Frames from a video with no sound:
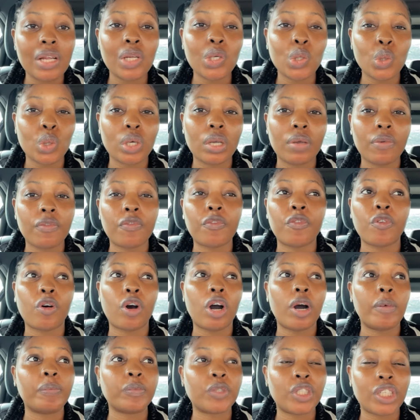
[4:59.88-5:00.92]
looking for
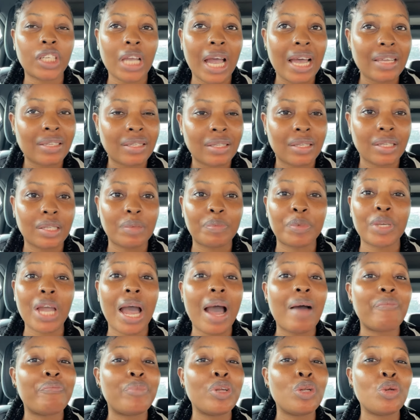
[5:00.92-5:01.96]
chia seed.
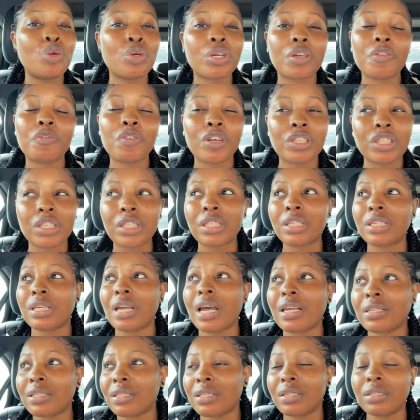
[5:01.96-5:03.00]
I've been looking for this
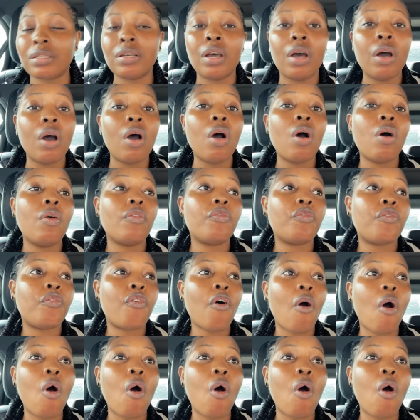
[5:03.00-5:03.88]
chia seed for